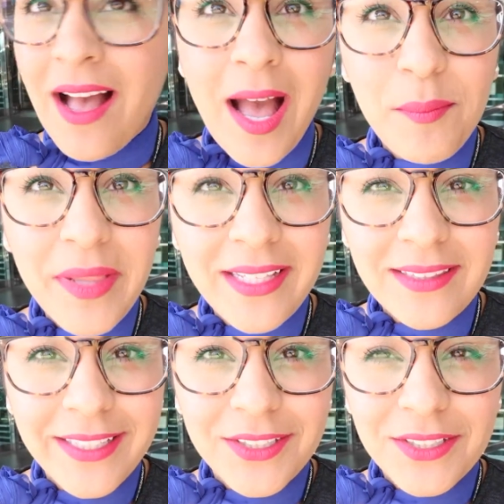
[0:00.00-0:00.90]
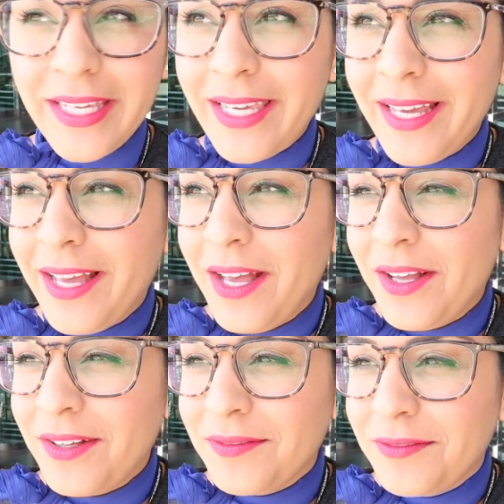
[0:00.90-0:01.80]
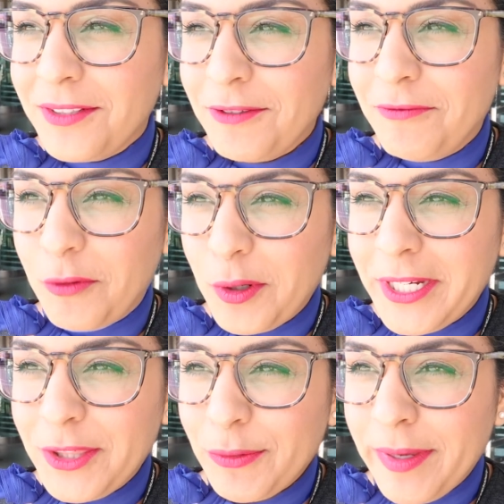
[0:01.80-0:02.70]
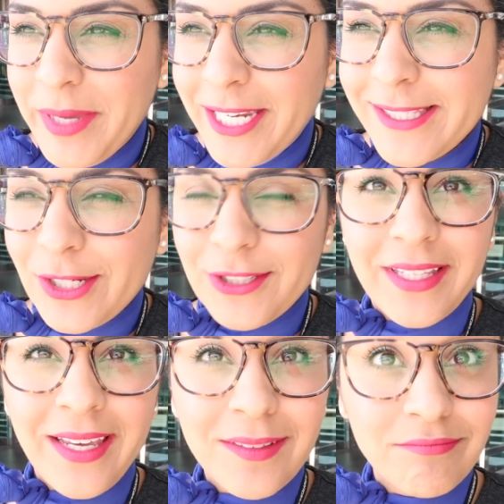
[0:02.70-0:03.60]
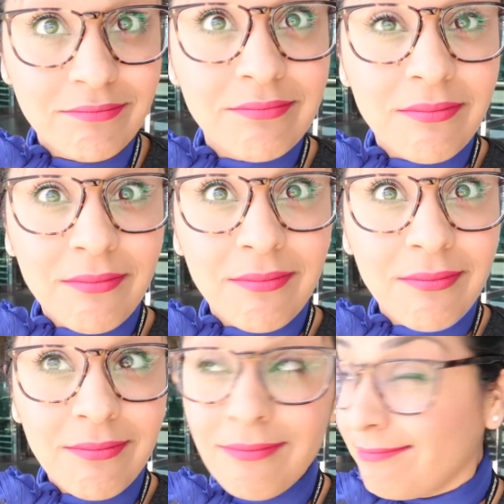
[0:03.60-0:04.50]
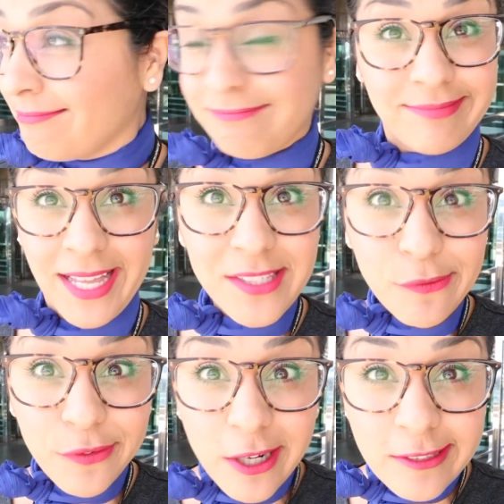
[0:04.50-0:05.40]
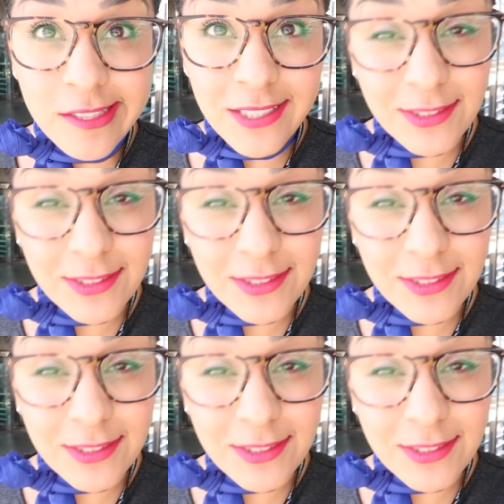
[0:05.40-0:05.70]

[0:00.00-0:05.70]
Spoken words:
I'm like literally 43 minutes early. That's a first.